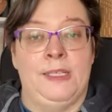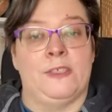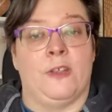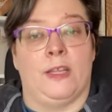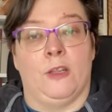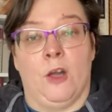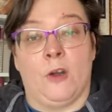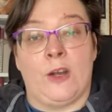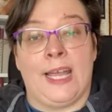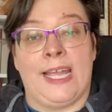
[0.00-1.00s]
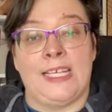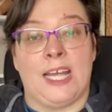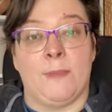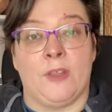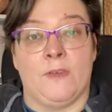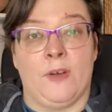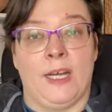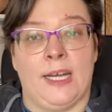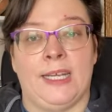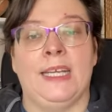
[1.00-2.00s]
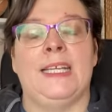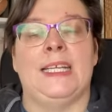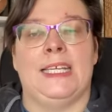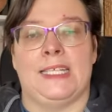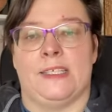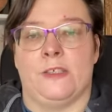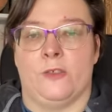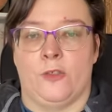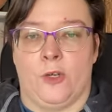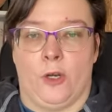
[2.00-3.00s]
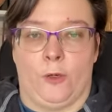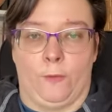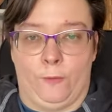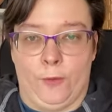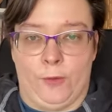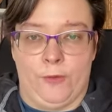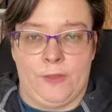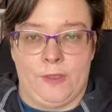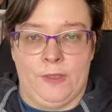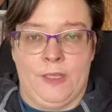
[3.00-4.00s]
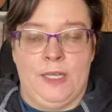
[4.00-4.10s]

So that longer hang time on the vine gets us those darker fruits.